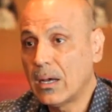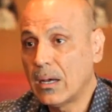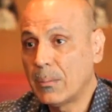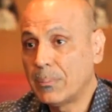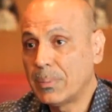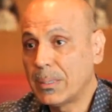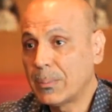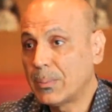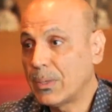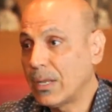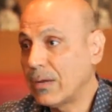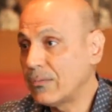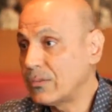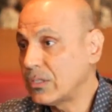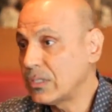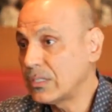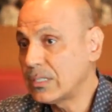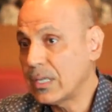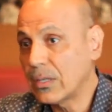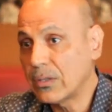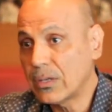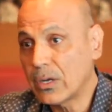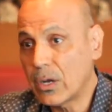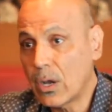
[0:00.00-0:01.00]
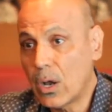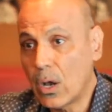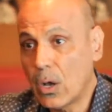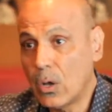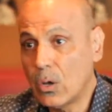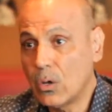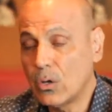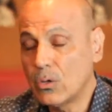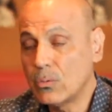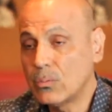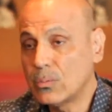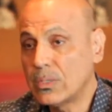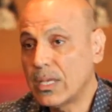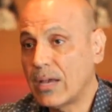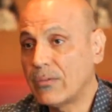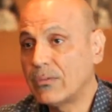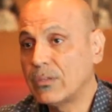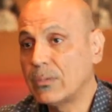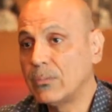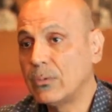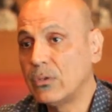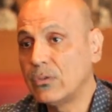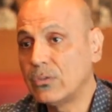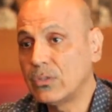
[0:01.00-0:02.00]
People have to sell their homes, have
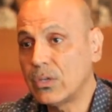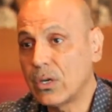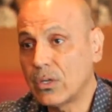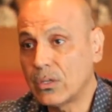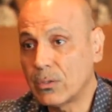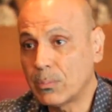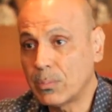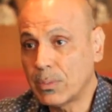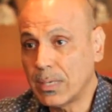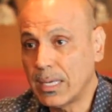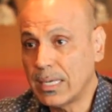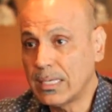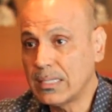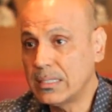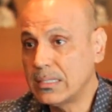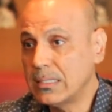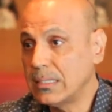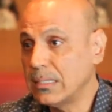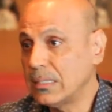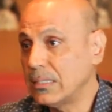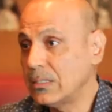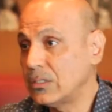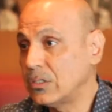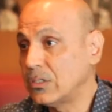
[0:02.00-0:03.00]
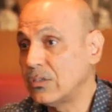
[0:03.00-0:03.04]
to move to other places,